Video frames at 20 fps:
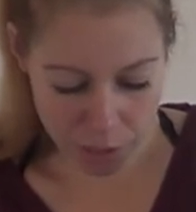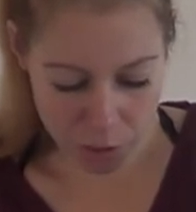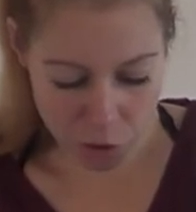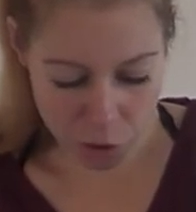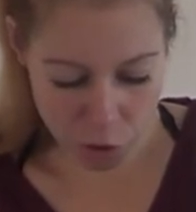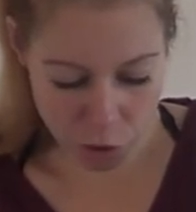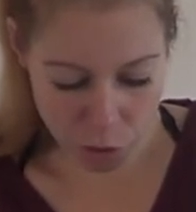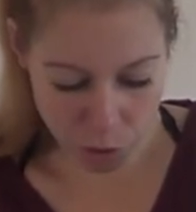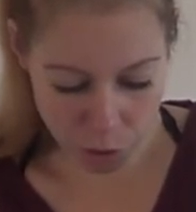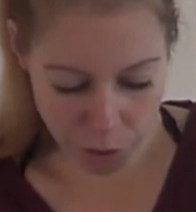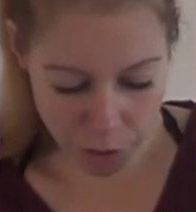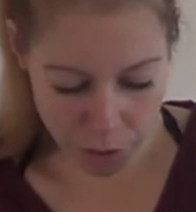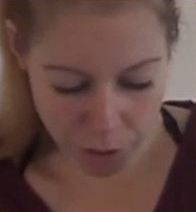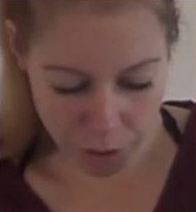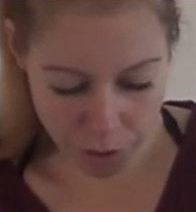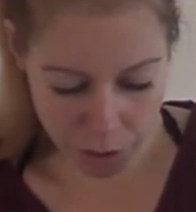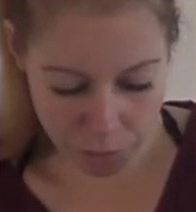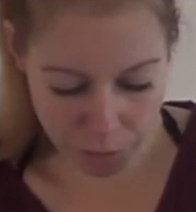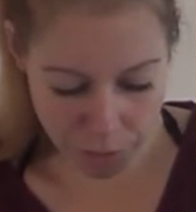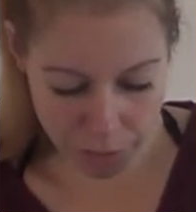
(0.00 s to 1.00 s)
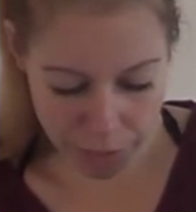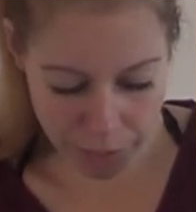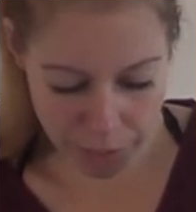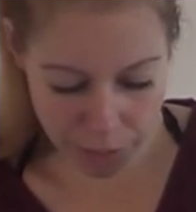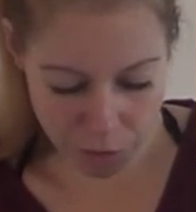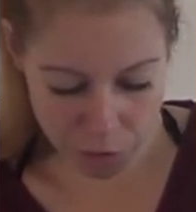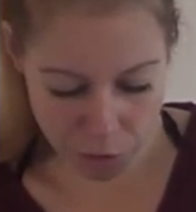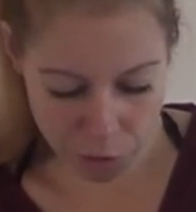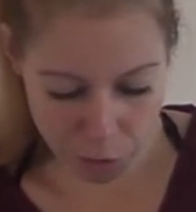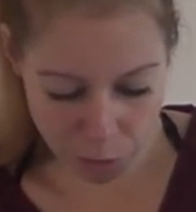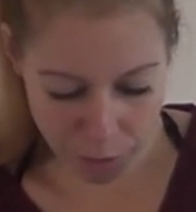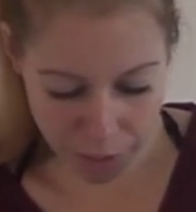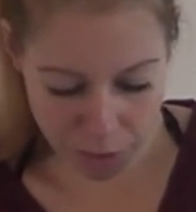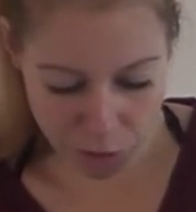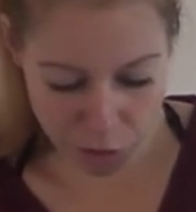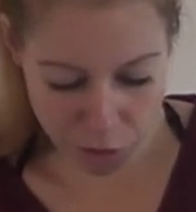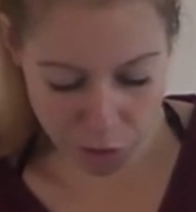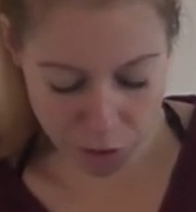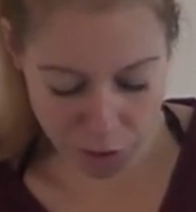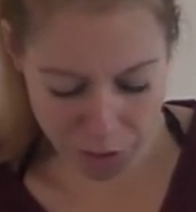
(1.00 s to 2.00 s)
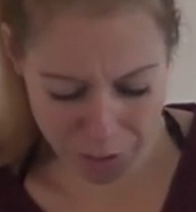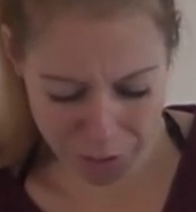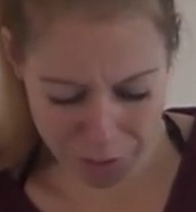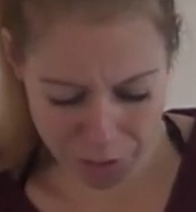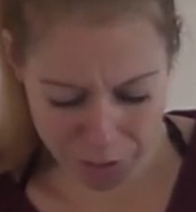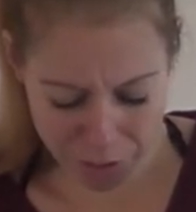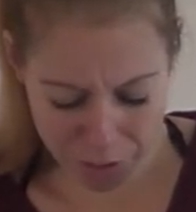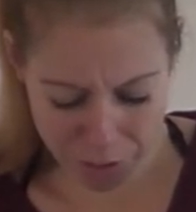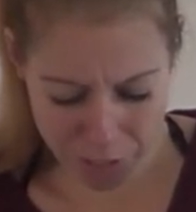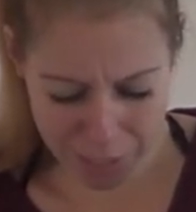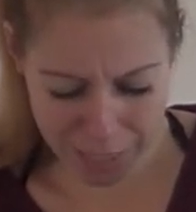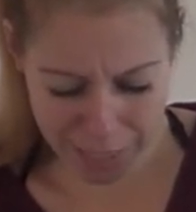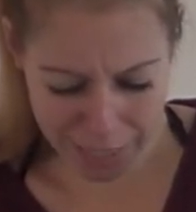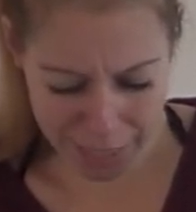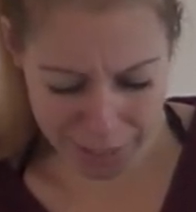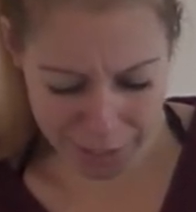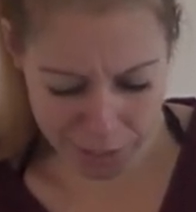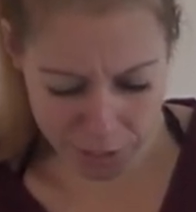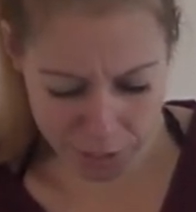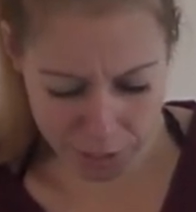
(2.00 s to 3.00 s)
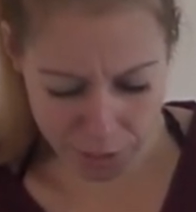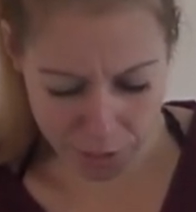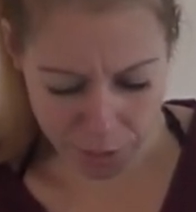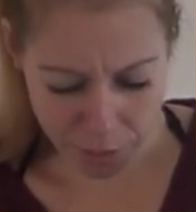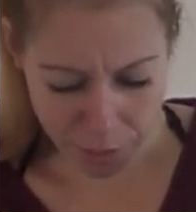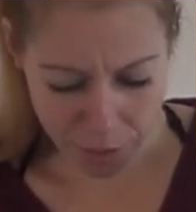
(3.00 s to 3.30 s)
enjoy of getting scratched under the ear,